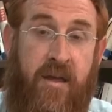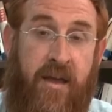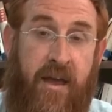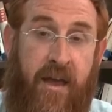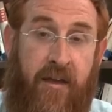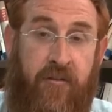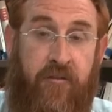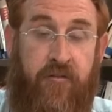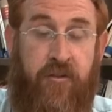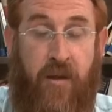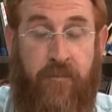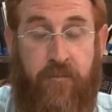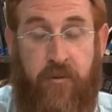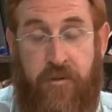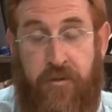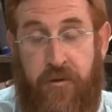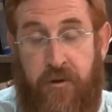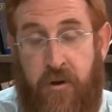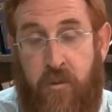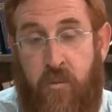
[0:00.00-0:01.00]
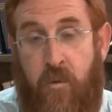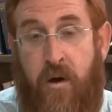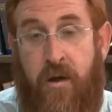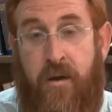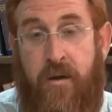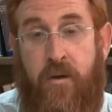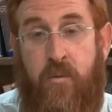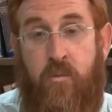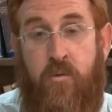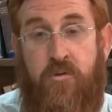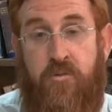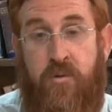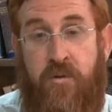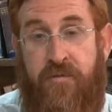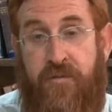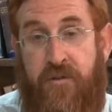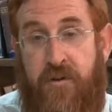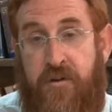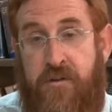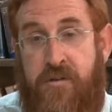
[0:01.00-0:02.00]
and chapter 31, which
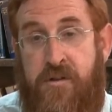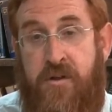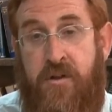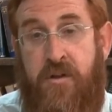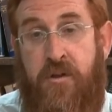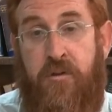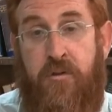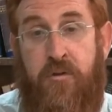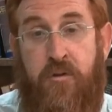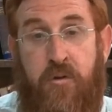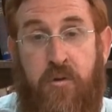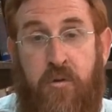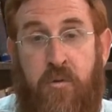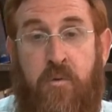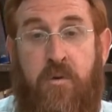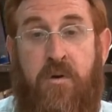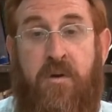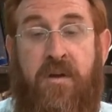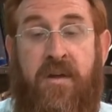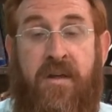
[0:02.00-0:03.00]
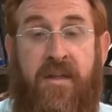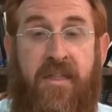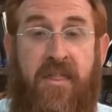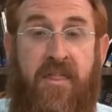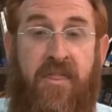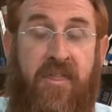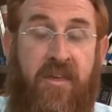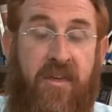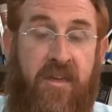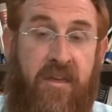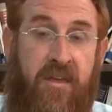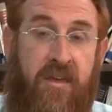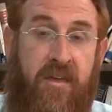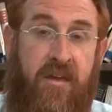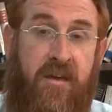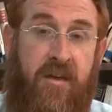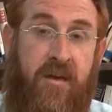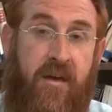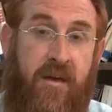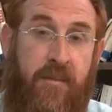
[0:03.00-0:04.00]
refers to
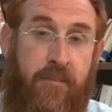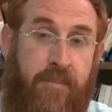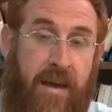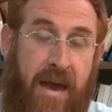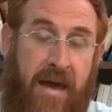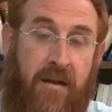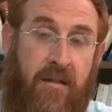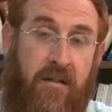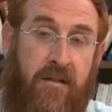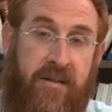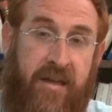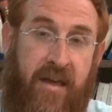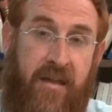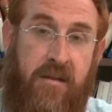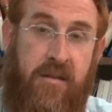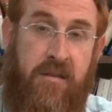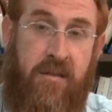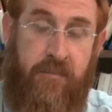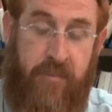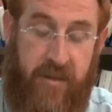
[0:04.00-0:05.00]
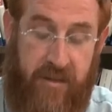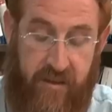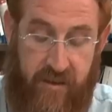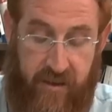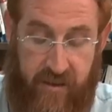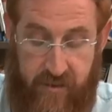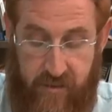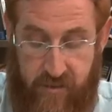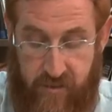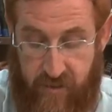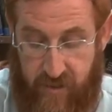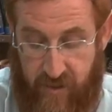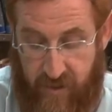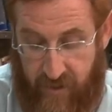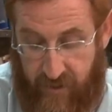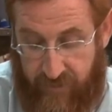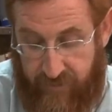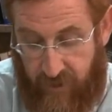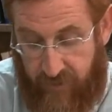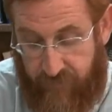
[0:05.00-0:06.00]
the battle against the Midianites.
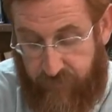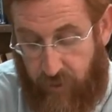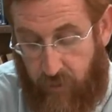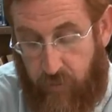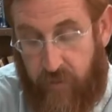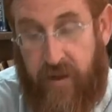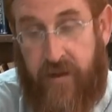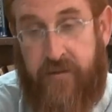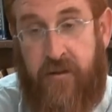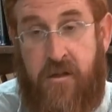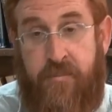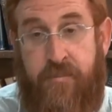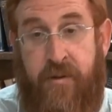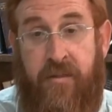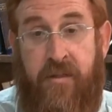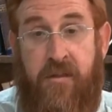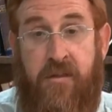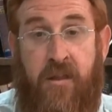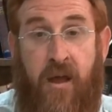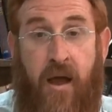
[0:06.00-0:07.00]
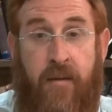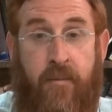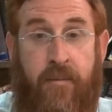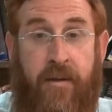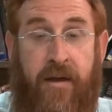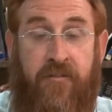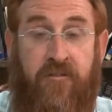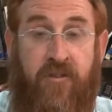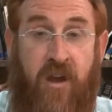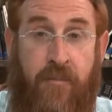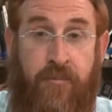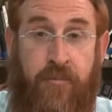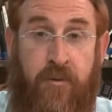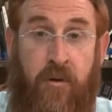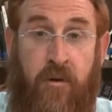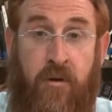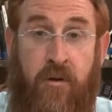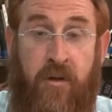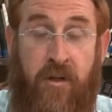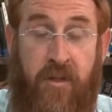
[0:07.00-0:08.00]
And therefore I would like to speak this time about
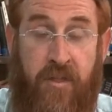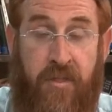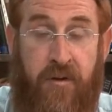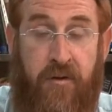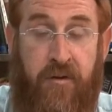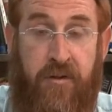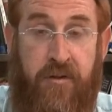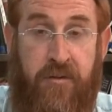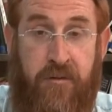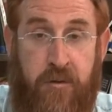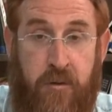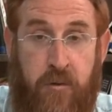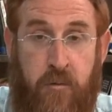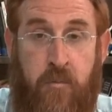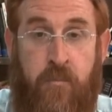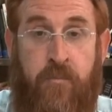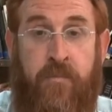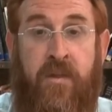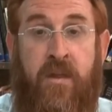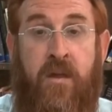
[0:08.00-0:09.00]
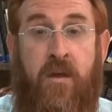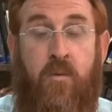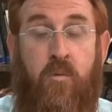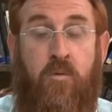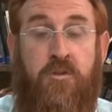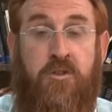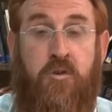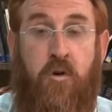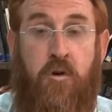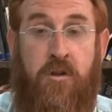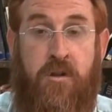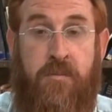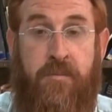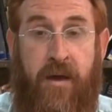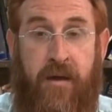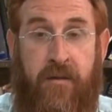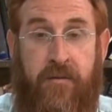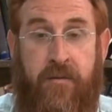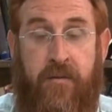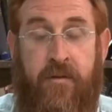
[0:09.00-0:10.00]
chapter 32, which talks
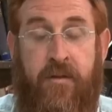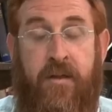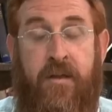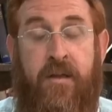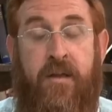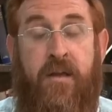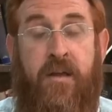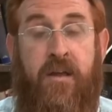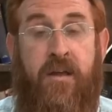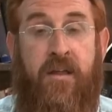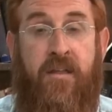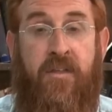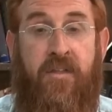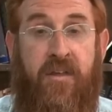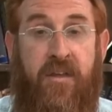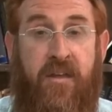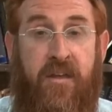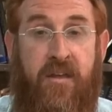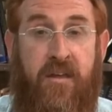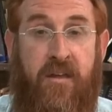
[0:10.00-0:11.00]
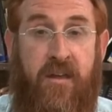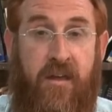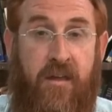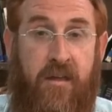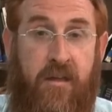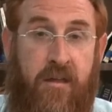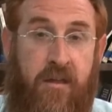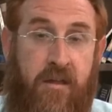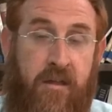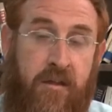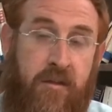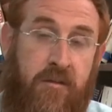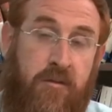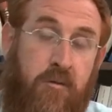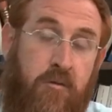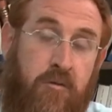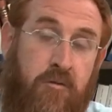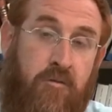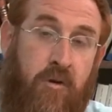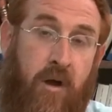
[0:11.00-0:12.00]
about the
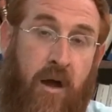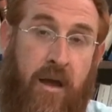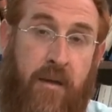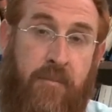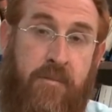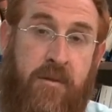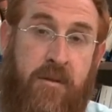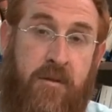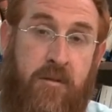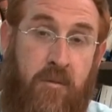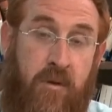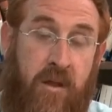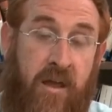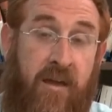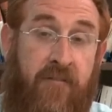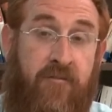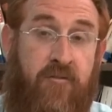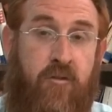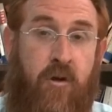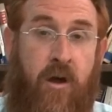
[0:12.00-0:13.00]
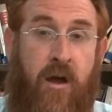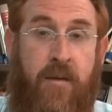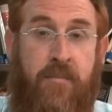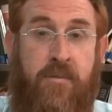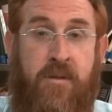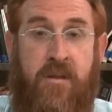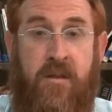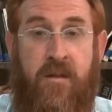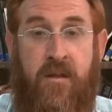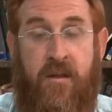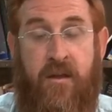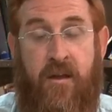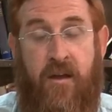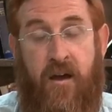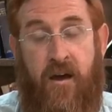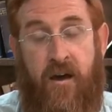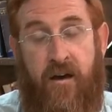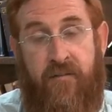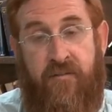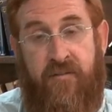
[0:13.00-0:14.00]
two and a half tribes
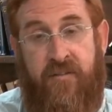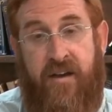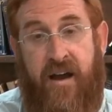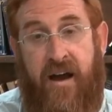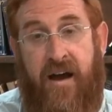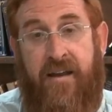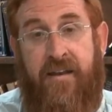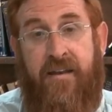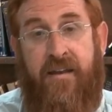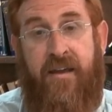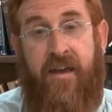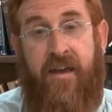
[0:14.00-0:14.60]
of Gad